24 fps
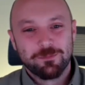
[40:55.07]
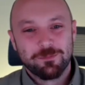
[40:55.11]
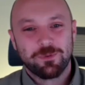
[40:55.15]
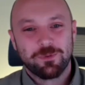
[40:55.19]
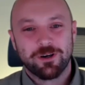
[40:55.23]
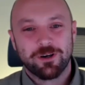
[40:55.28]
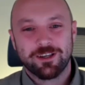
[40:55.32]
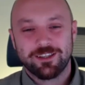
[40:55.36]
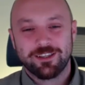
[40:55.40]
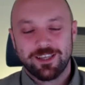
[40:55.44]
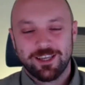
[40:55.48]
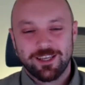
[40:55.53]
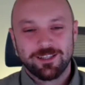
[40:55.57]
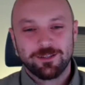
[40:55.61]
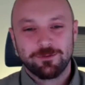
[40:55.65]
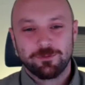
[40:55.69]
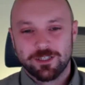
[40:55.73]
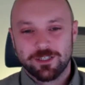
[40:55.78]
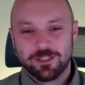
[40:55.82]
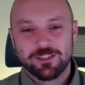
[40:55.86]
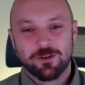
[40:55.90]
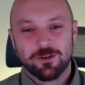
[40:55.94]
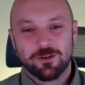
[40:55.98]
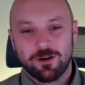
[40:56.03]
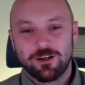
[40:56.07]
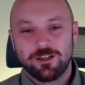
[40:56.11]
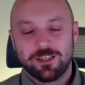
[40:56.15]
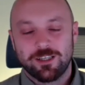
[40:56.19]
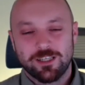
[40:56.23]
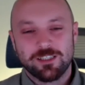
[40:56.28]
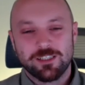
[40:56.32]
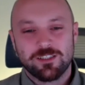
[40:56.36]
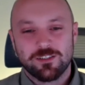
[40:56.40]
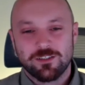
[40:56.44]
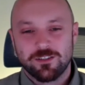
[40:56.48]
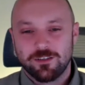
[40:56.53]
Right. But anyway, so
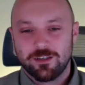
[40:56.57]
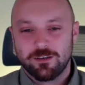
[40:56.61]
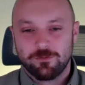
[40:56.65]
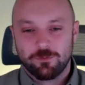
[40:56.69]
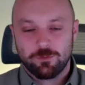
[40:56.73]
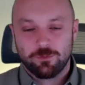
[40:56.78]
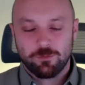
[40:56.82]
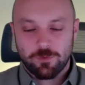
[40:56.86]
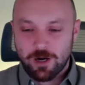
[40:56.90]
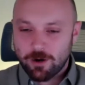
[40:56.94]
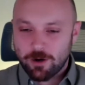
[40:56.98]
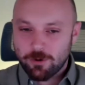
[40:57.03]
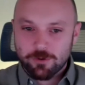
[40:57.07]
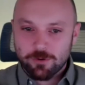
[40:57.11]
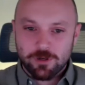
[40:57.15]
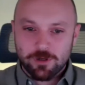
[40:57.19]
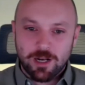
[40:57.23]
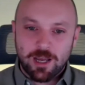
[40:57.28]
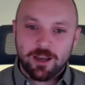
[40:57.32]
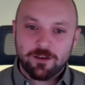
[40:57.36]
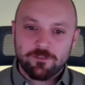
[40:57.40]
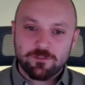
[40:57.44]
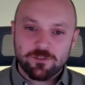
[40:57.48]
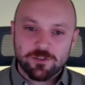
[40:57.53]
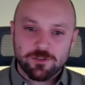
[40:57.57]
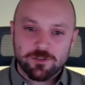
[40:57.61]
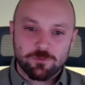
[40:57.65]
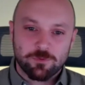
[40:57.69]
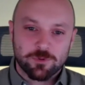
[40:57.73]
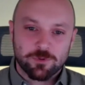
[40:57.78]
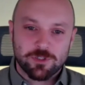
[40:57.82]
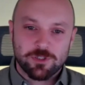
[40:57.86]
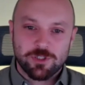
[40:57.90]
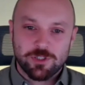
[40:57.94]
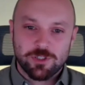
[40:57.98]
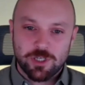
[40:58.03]
it's, our lives
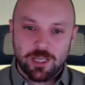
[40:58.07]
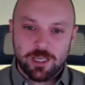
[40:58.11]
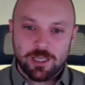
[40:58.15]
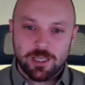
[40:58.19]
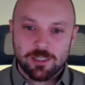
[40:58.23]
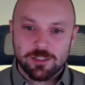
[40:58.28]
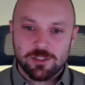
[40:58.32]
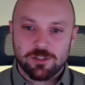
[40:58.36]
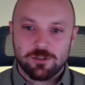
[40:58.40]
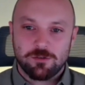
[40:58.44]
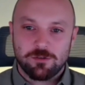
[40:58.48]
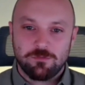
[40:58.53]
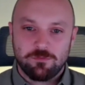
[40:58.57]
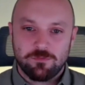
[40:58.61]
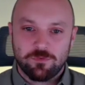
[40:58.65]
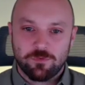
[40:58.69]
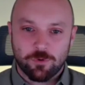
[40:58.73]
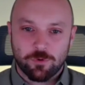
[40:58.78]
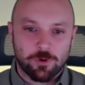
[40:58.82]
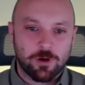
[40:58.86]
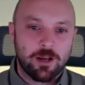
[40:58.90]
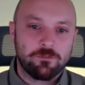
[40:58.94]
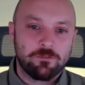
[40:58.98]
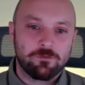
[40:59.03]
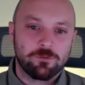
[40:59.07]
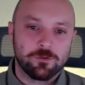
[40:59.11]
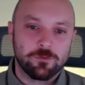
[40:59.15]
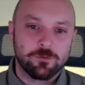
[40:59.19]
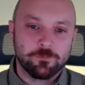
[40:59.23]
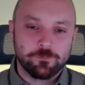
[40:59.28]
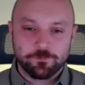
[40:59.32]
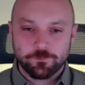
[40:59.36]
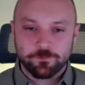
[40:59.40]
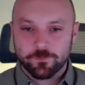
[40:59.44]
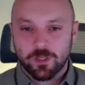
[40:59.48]
was changed forever.